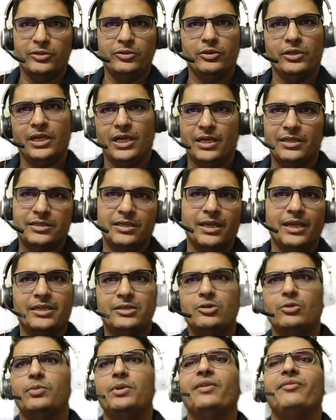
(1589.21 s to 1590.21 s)
So the answer has
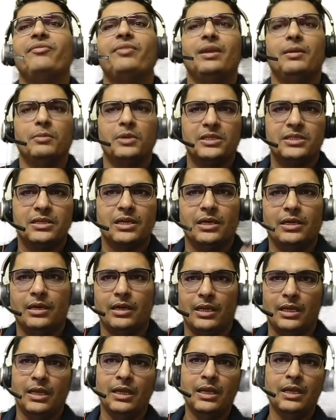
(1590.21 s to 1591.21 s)
to be a famous
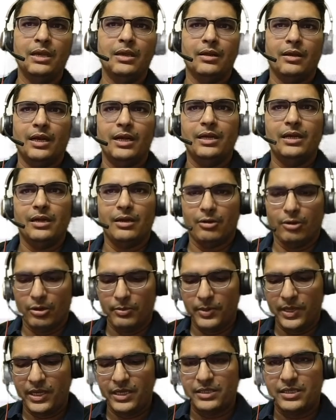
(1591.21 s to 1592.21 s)
country, right? It will not
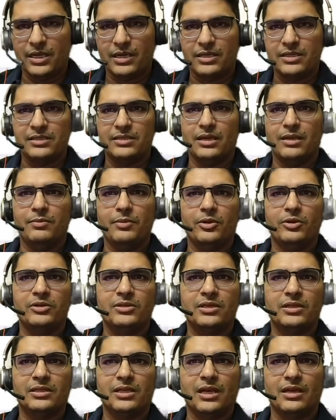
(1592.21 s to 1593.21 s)
be Kazakhstan because
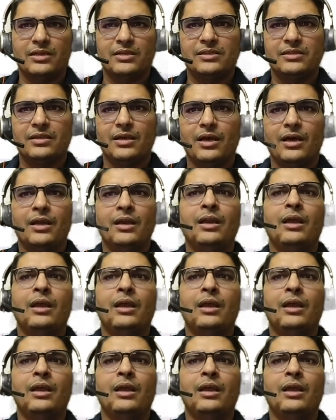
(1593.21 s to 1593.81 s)
Kazakhstan